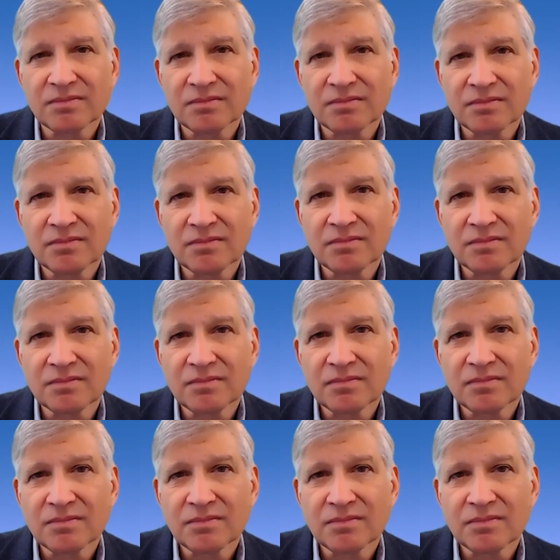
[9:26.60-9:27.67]

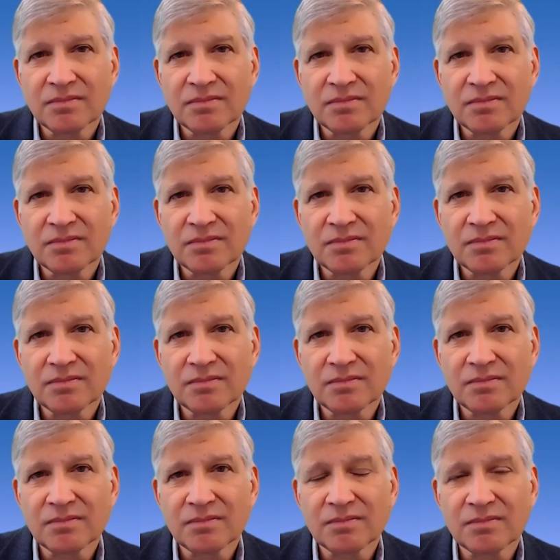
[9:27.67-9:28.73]

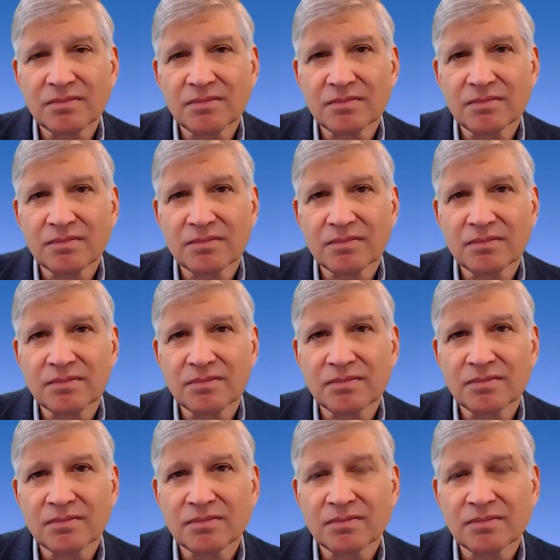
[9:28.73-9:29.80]

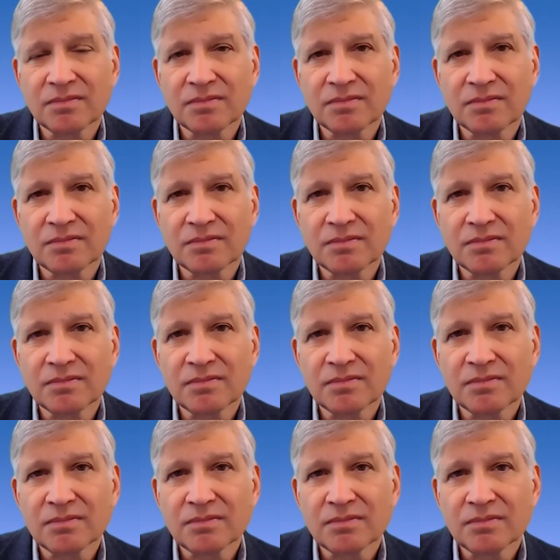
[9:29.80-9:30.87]

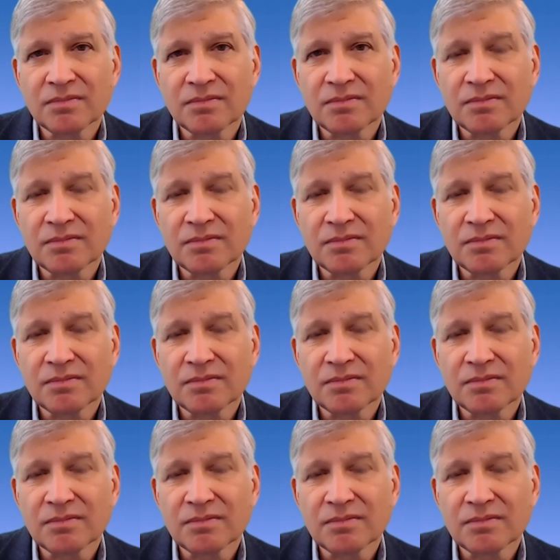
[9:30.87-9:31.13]
No words are spoken by the person on screen.